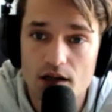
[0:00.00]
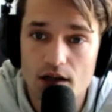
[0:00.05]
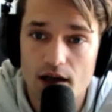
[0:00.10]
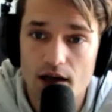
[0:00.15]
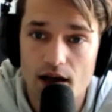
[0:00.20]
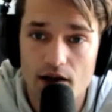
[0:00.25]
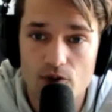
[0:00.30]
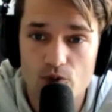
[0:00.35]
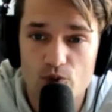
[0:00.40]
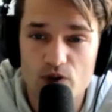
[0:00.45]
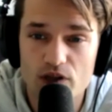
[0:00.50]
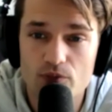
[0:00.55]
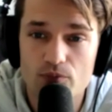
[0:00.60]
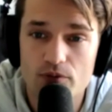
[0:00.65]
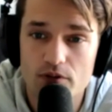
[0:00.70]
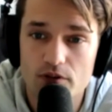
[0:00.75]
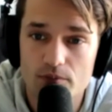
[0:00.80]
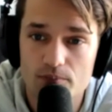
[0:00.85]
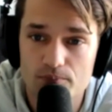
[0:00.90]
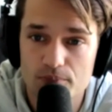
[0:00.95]
and we
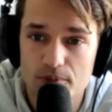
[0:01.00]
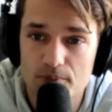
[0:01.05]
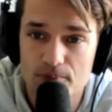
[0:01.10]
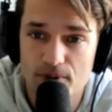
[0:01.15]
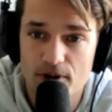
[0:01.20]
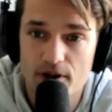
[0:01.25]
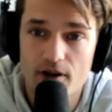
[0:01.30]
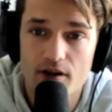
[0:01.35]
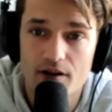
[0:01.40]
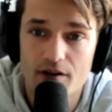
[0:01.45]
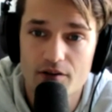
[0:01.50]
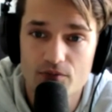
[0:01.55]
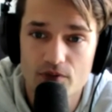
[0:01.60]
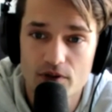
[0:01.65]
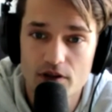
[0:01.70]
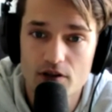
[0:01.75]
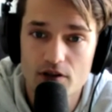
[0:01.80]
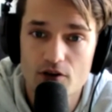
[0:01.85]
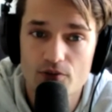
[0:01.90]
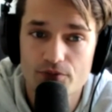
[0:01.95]
were preparing a
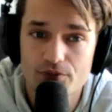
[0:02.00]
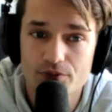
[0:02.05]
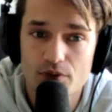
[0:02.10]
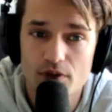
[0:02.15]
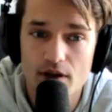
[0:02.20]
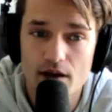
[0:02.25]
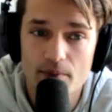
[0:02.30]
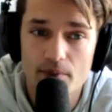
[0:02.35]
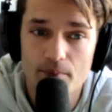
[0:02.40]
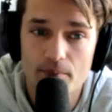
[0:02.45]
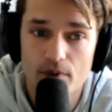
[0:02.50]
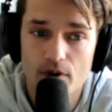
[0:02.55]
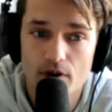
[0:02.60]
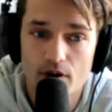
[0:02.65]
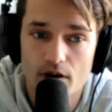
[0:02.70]
video for them